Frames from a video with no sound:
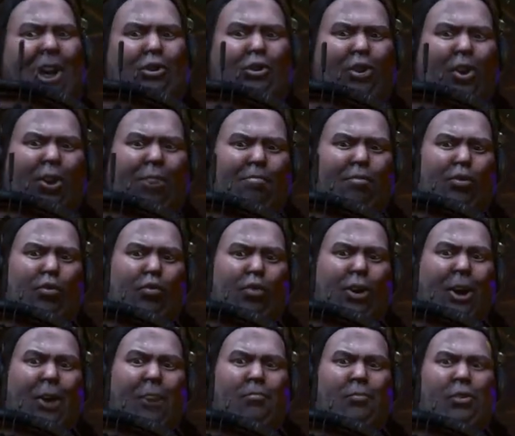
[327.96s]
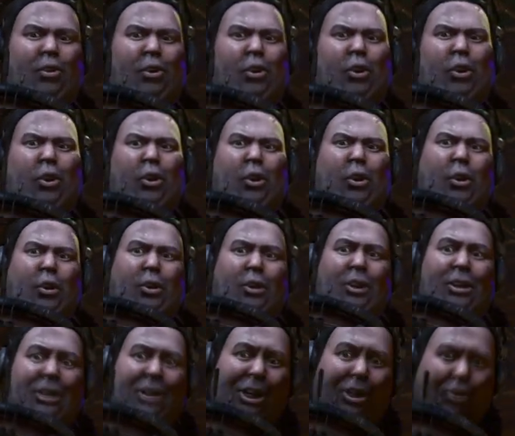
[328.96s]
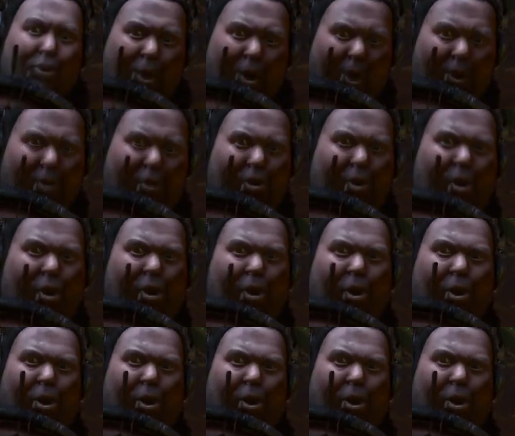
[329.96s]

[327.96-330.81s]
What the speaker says: astronaut program. The Secronauts.